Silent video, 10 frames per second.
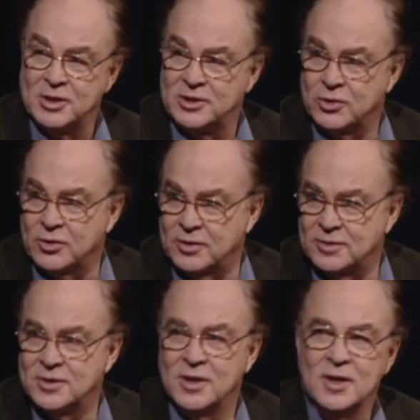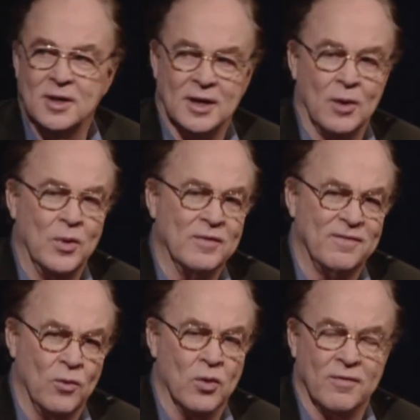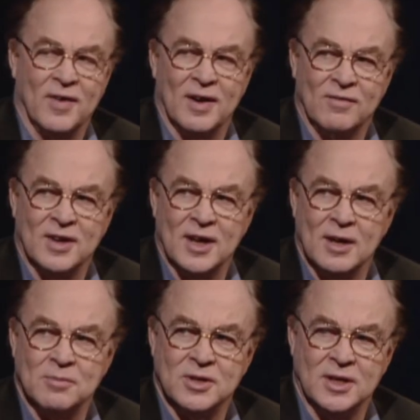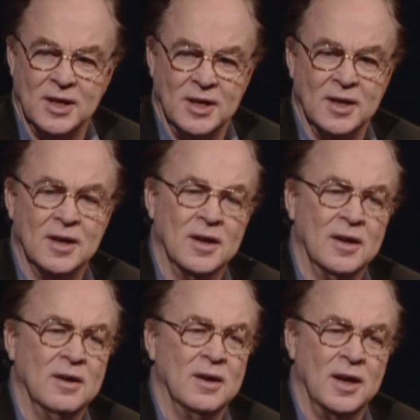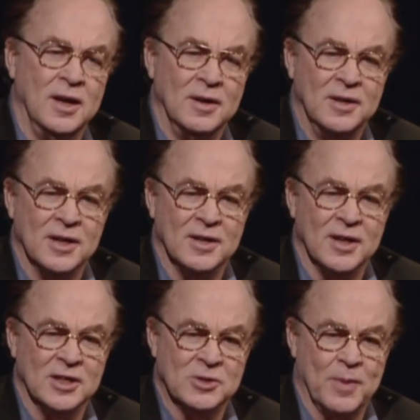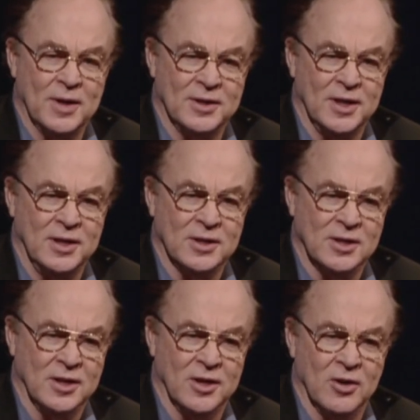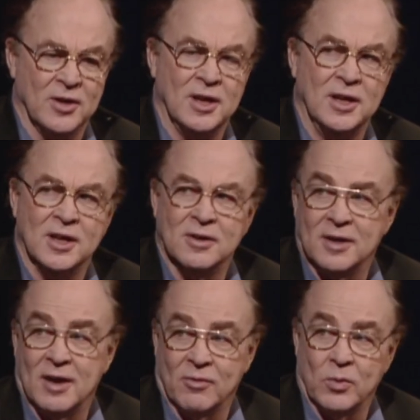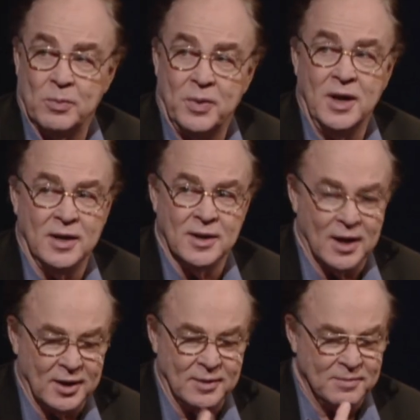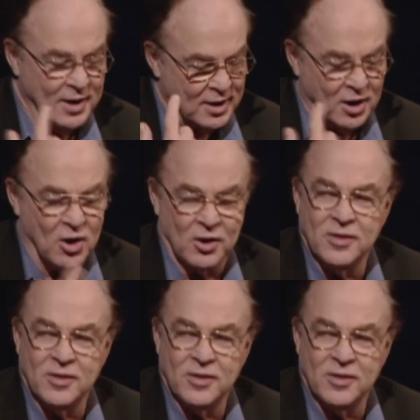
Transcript: circus. Mm-hmm, mm-hmm. I went four or five times, and he. He did things spontaneously there that he didn't ever repeat, and I, I logged